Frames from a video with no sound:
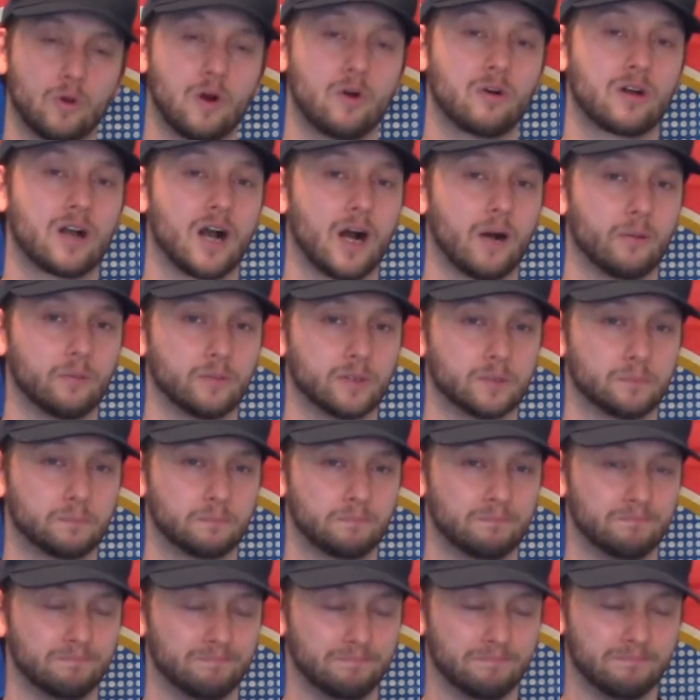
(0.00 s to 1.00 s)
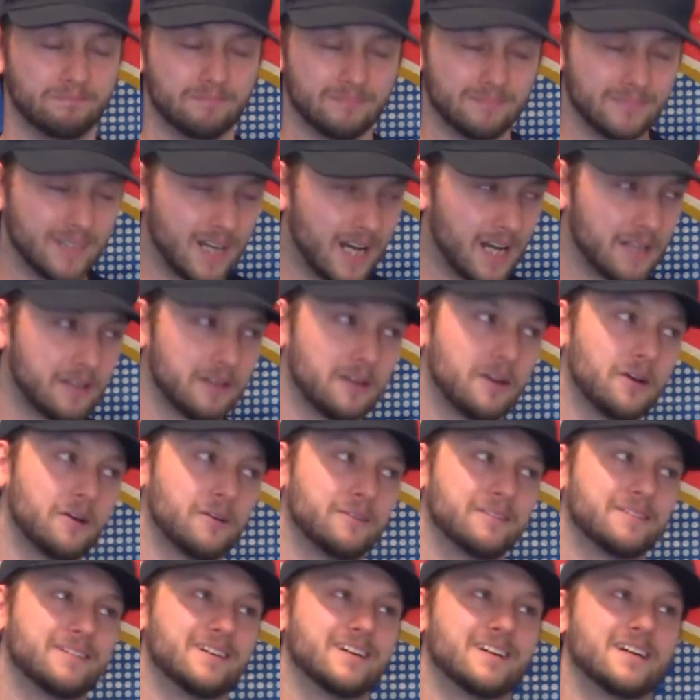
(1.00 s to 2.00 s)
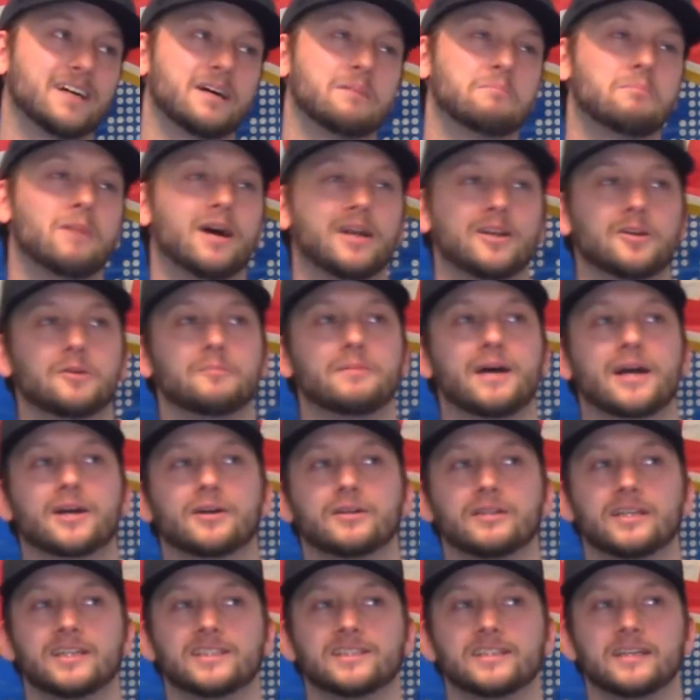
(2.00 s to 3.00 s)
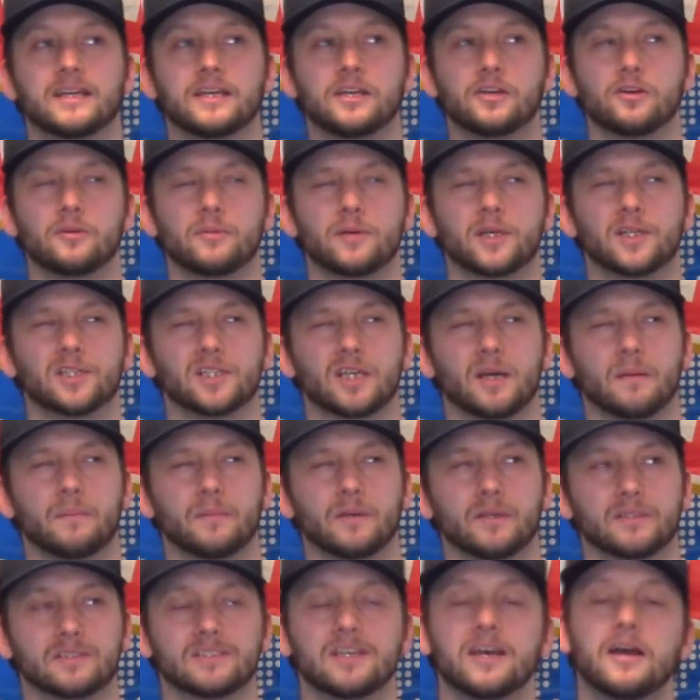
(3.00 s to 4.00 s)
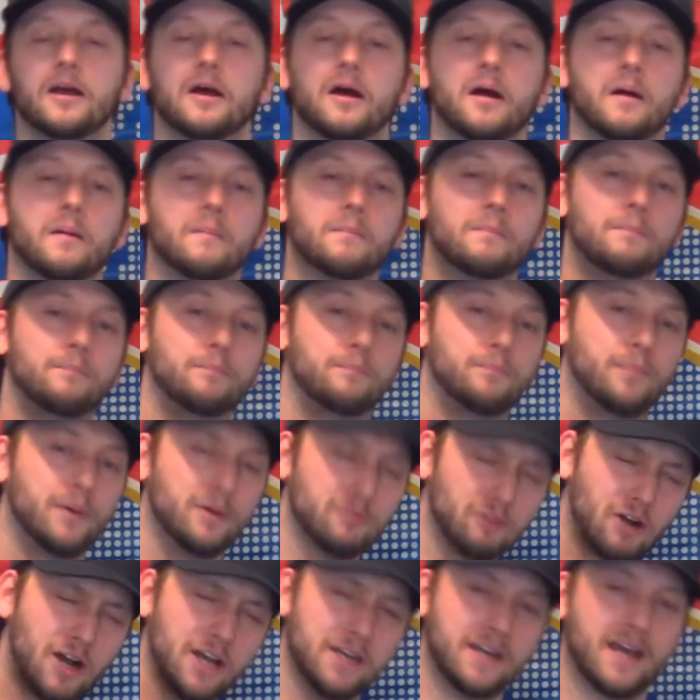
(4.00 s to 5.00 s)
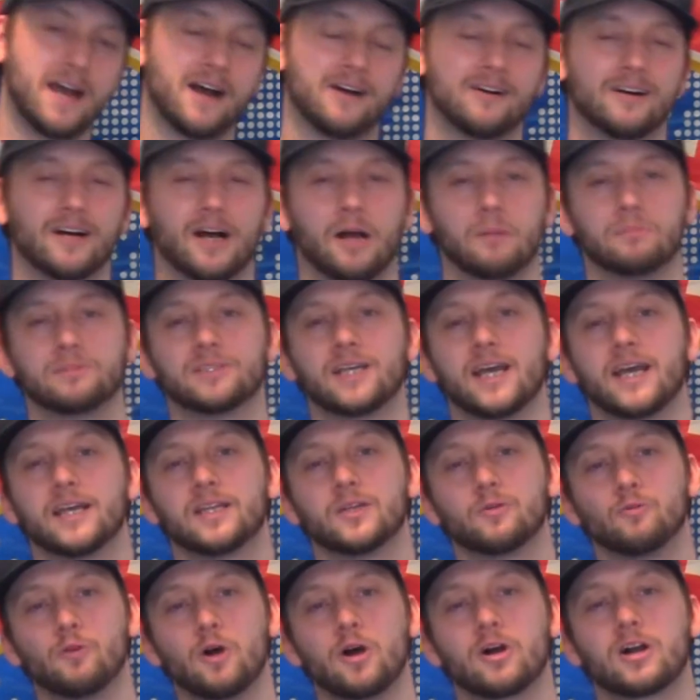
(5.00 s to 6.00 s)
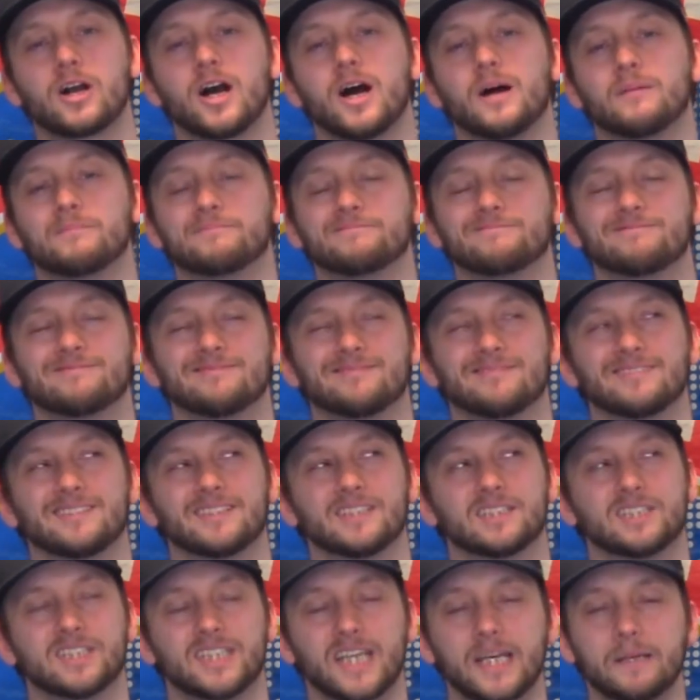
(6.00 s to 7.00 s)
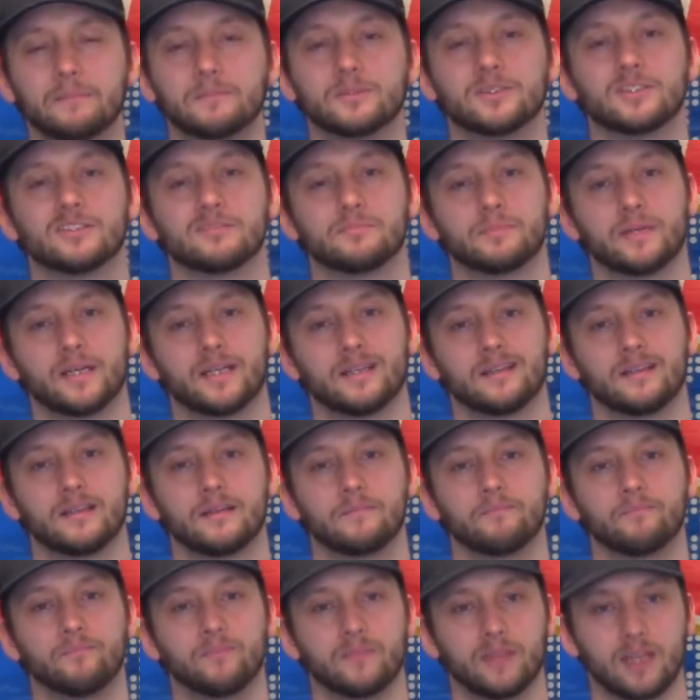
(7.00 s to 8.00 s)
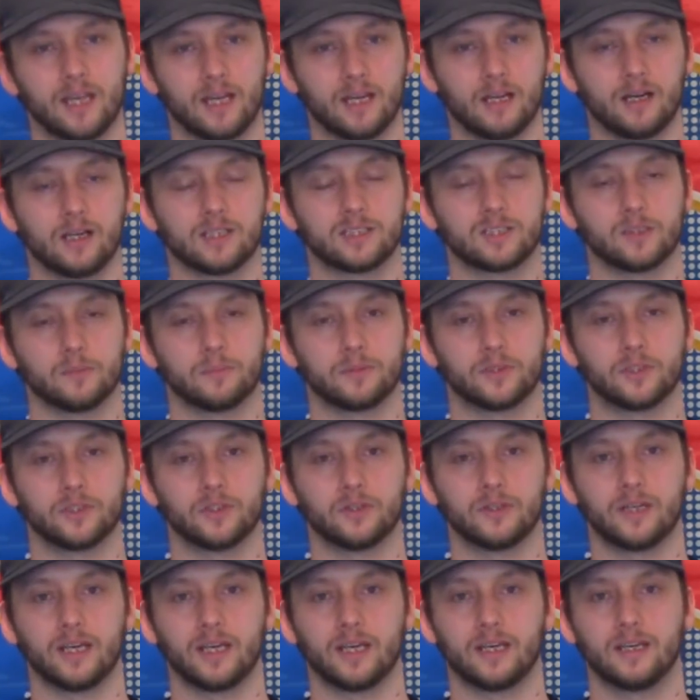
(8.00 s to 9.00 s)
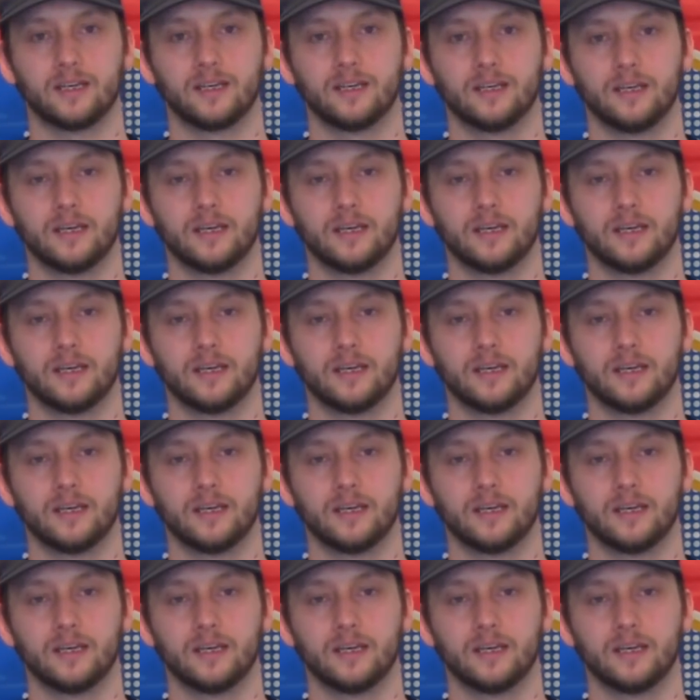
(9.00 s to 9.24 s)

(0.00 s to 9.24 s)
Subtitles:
World Cup was, I don't know, might look back on this and they're European champions. But right now, I'm saying the World Cup seemed to have been their last opportunity.